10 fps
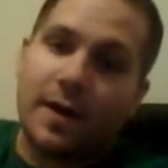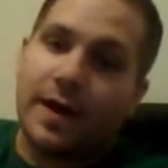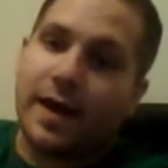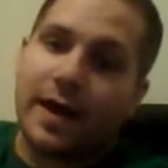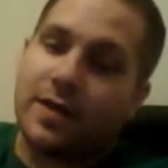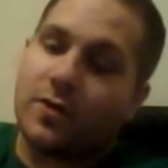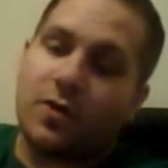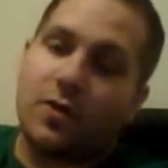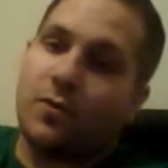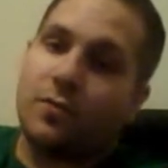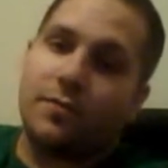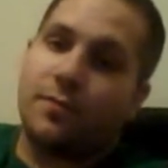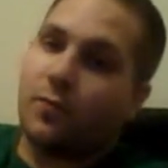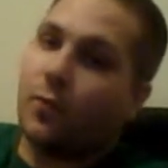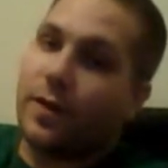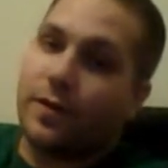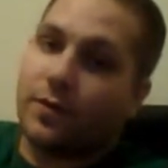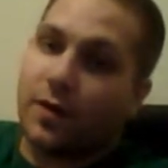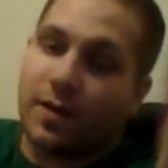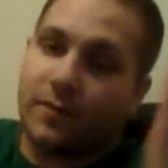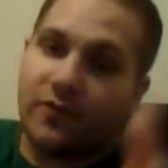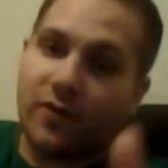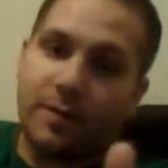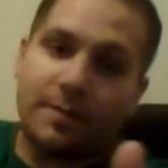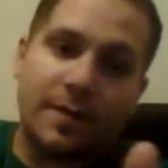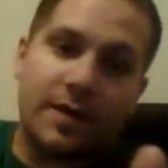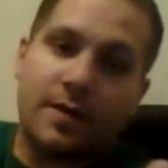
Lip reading: I don't know where you come from.